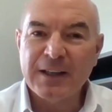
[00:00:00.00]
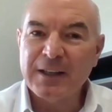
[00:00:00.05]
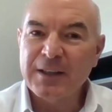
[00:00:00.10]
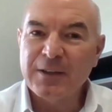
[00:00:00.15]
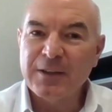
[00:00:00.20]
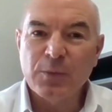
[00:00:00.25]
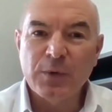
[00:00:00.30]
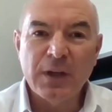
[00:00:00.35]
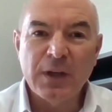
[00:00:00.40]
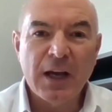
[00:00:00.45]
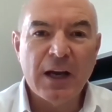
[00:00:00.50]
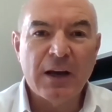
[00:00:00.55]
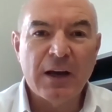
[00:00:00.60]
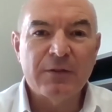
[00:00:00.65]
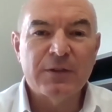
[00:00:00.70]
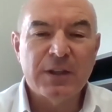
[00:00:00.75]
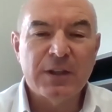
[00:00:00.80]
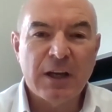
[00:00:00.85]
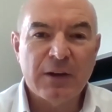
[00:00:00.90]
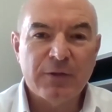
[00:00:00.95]
we
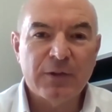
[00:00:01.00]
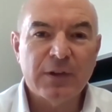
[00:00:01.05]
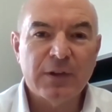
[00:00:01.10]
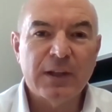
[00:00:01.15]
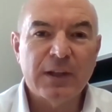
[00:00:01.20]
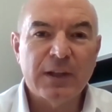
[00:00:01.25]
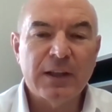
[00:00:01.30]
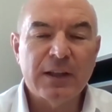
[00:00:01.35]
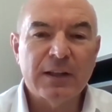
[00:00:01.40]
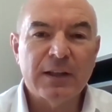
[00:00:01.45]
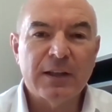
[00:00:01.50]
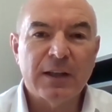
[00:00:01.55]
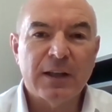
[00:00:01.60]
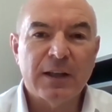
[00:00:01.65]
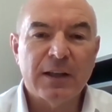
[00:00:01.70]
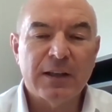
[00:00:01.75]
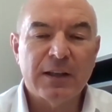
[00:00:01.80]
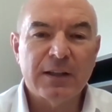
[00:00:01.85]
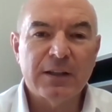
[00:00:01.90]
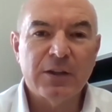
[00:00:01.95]
have definitely
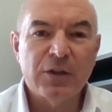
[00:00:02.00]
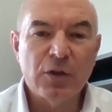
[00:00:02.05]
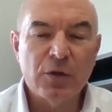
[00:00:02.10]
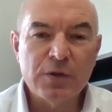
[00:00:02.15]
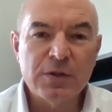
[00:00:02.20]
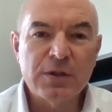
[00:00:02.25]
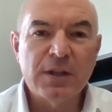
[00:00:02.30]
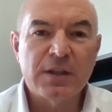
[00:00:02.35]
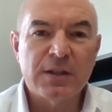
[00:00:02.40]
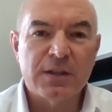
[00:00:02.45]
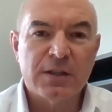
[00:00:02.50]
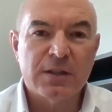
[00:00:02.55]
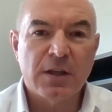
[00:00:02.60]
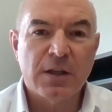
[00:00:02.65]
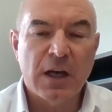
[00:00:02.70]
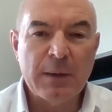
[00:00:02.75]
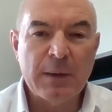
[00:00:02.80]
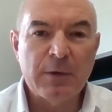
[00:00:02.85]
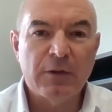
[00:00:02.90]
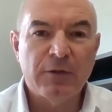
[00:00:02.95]
used this
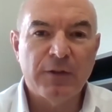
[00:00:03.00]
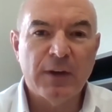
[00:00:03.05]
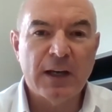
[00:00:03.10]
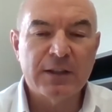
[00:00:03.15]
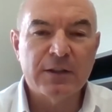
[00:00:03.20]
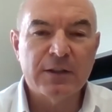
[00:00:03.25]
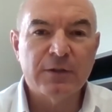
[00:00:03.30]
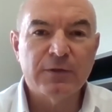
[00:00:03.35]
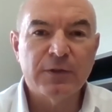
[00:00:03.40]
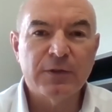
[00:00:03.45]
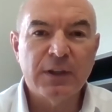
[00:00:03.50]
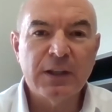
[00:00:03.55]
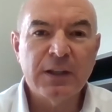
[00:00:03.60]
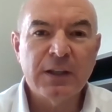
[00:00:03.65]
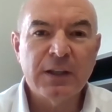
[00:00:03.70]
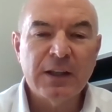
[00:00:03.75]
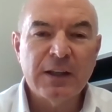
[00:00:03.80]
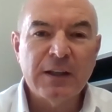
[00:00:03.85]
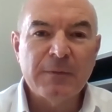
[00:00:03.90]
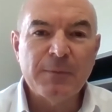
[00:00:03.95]
time effectively,
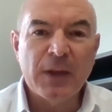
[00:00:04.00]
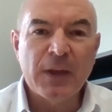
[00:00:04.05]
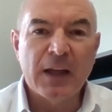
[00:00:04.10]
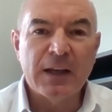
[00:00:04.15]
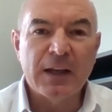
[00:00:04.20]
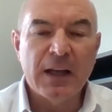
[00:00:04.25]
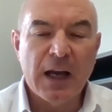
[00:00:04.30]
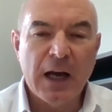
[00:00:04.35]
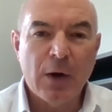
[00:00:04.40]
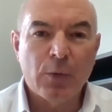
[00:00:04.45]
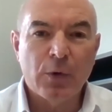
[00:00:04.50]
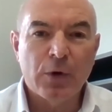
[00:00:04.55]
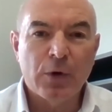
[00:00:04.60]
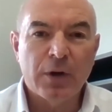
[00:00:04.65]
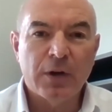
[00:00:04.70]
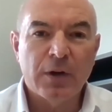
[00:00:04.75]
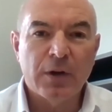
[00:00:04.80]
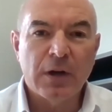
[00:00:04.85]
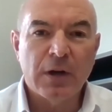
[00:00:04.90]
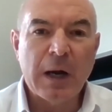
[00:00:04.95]
and now
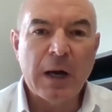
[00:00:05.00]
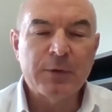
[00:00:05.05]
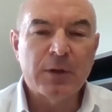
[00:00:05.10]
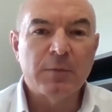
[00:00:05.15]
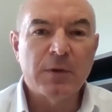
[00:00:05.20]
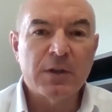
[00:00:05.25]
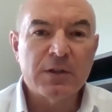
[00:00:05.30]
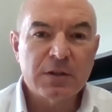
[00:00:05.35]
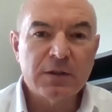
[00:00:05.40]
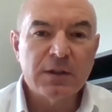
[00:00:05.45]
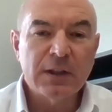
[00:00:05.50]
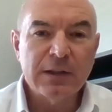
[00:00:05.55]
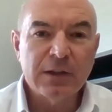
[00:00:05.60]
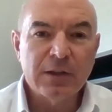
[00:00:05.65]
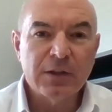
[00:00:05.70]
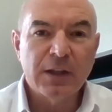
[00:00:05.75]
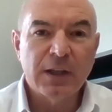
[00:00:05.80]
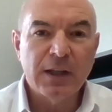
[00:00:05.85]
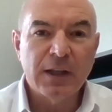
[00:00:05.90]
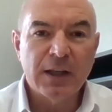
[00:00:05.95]
we're optimistically
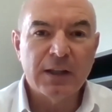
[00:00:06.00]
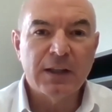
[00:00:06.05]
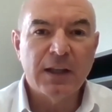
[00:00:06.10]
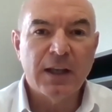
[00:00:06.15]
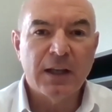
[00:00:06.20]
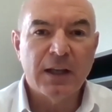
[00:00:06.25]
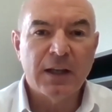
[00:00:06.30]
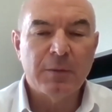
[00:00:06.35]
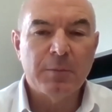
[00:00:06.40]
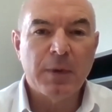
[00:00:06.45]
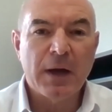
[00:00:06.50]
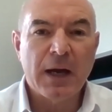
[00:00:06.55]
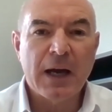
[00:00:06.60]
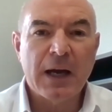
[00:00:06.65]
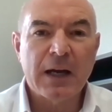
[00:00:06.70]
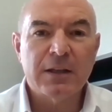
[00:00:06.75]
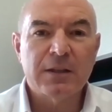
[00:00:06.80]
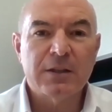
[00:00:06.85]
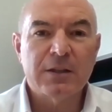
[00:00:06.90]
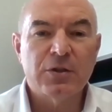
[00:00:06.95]
looking at getting
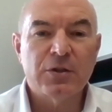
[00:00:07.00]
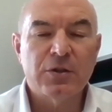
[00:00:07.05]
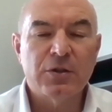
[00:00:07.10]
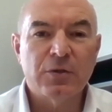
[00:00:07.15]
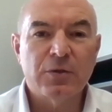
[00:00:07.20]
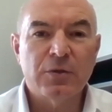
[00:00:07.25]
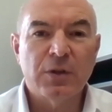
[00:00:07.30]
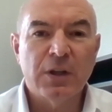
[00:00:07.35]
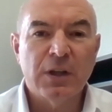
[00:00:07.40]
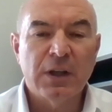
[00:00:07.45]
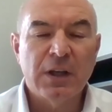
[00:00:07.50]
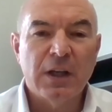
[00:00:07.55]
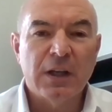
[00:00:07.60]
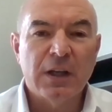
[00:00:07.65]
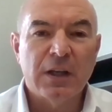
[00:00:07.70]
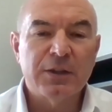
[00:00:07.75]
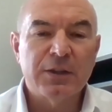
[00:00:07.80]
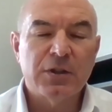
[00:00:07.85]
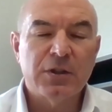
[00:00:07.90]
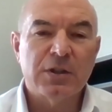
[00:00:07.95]
back to,
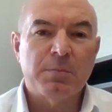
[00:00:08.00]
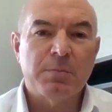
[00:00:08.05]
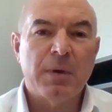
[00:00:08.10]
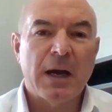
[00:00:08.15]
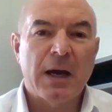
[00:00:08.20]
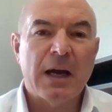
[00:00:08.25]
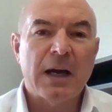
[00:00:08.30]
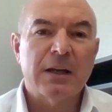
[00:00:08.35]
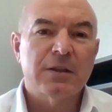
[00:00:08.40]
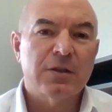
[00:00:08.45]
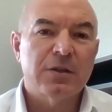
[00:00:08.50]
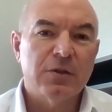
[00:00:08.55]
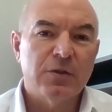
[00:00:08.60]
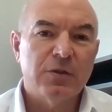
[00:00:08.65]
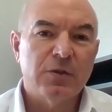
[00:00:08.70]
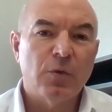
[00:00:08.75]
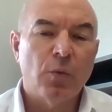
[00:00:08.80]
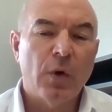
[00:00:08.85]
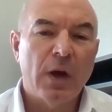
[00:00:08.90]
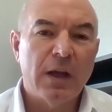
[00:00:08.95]
not just back
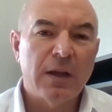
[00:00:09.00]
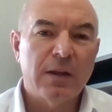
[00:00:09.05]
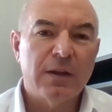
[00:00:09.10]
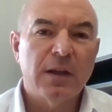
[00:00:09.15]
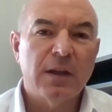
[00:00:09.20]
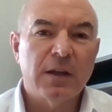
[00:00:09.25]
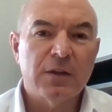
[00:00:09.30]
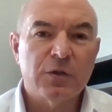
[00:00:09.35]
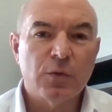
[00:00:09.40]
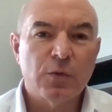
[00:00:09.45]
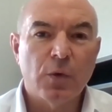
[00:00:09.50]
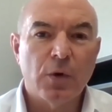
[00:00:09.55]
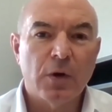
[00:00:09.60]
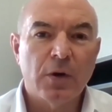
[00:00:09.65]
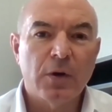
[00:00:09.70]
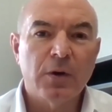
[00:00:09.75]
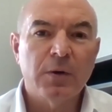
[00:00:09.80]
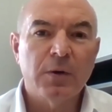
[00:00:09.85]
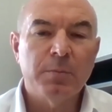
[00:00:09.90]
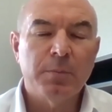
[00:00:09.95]
to the way things
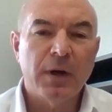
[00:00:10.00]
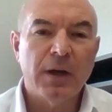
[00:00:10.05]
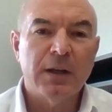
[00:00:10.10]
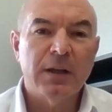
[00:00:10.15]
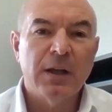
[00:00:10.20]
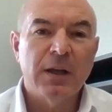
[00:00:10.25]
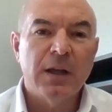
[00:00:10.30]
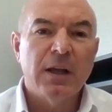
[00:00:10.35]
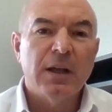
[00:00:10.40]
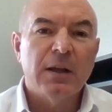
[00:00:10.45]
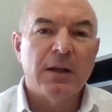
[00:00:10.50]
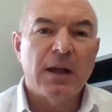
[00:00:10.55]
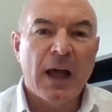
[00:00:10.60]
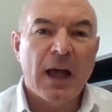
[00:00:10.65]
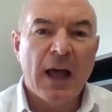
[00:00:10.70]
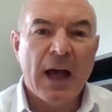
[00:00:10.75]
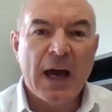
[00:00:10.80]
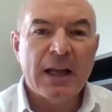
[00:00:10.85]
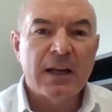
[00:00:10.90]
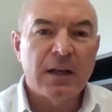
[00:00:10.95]
were, but
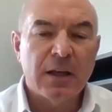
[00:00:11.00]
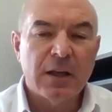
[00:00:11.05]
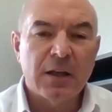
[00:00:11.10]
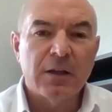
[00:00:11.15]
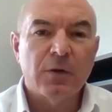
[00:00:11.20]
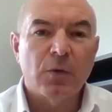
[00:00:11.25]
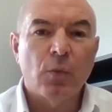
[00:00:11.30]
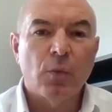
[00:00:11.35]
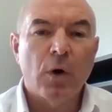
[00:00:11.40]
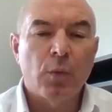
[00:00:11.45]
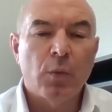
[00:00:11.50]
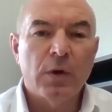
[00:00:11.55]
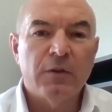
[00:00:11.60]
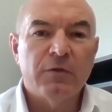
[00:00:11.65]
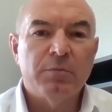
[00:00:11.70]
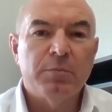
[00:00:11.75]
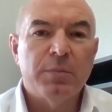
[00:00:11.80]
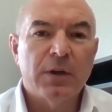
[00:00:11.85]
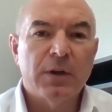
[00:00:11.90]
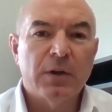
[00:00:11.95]
adding what
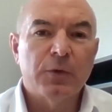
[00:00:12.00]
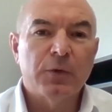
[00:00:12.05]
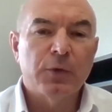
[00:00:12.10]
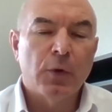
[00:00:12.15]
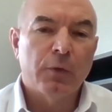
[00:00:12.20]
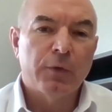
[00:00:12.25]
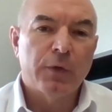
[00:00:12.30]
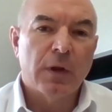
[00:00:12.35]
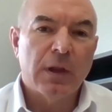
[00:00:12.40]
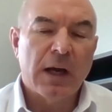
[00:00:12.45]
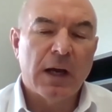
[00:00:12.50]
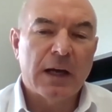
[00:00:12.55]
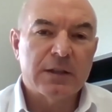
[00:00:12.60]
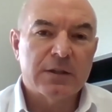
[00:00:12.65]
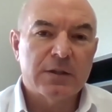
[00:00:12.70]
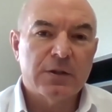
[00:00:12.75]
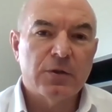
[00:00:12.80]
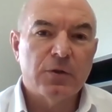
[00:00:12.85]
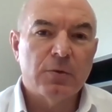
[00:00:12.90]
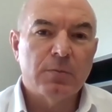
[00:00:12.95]
we've built over the last
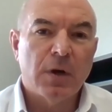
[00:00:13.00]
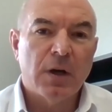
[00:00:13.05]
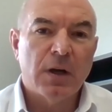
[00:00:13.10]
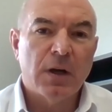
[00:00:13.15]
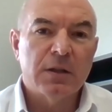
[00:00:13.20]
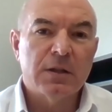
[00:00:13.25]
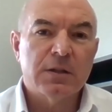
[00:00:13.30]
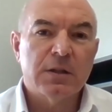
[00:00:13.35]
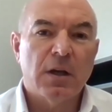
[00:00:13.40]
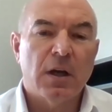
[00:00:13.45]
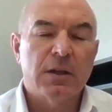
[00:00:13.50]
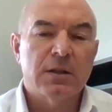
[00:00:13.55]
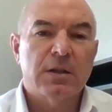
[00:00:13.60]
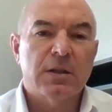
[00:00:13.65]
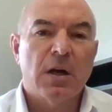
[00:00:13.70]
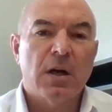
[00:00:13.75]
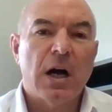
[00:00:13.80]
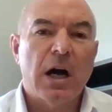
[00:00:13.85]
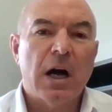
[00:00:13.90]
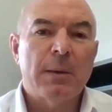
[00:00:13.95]
2 months on
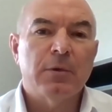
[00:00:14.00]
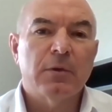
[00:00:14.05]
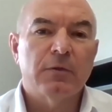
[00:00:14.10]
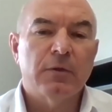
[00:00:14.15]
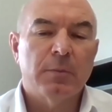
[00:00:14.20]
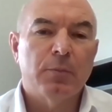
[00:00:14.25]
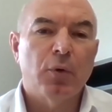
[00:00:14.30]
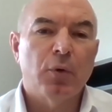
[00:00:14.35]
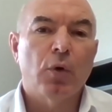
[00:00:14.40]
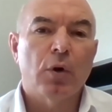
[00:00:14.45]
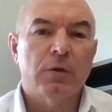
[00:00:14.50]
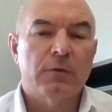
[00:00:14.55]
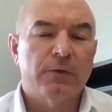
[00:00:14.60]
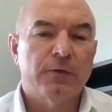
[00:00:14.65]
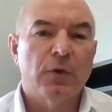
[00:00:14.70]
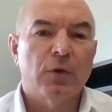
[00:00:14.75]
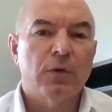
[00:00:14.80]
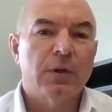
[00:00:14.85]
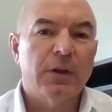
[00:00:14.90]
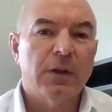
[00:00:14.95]
top of a
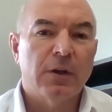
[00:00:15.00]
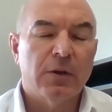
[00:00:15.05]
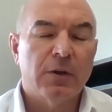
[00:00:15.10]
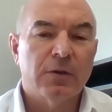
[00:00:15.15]
portfolio